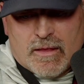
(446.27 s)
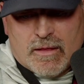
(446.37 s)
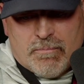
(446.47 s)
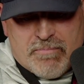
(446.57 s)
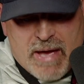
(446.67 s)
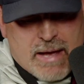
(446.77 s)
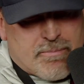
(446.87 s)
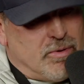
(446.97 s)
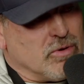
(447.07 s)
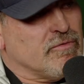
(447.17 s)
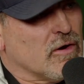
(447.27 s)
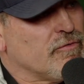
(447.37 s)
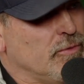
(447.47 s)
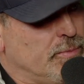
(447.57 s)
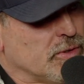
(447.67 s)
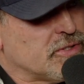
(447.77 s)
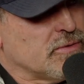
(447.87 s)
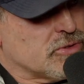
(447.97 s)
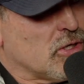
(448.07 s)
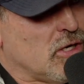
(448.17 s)
The backbone of our football
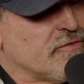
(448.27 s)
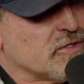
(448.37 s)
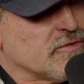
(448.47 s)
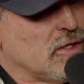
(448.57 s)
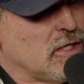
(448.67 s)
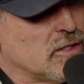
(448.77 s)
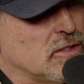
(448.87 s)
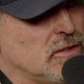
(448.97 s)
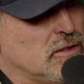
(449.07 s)
team is our offensive line.